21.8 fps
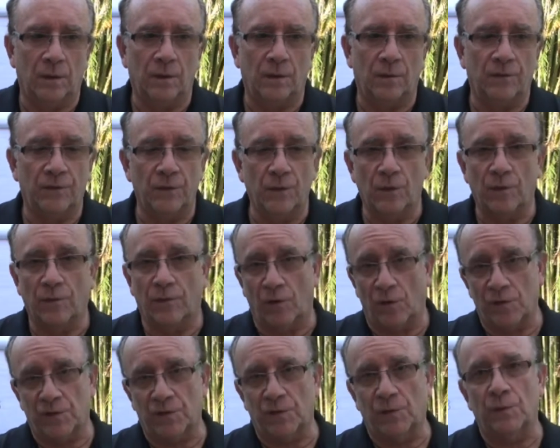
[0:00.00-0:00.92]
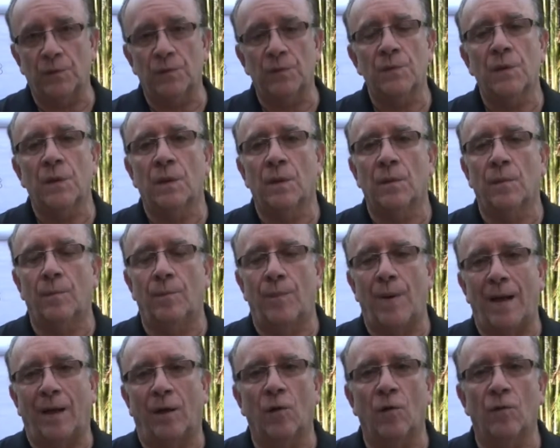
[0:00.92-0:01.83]
Universal
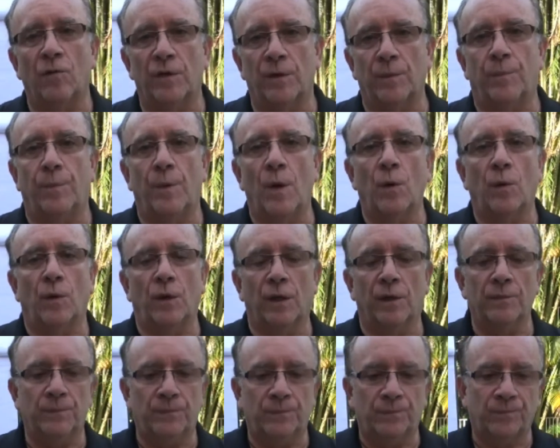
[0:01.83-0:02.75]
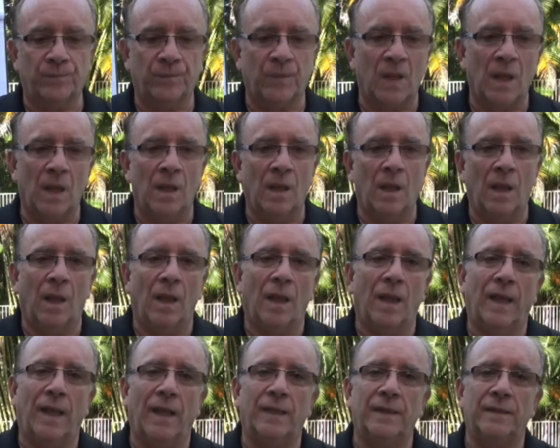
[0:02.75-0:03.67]
back over to Boca.
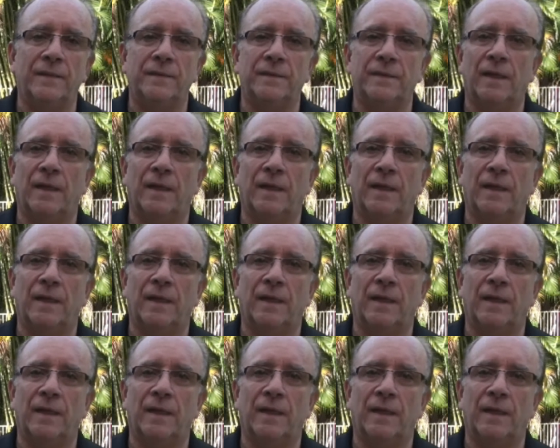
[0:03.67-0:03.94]
And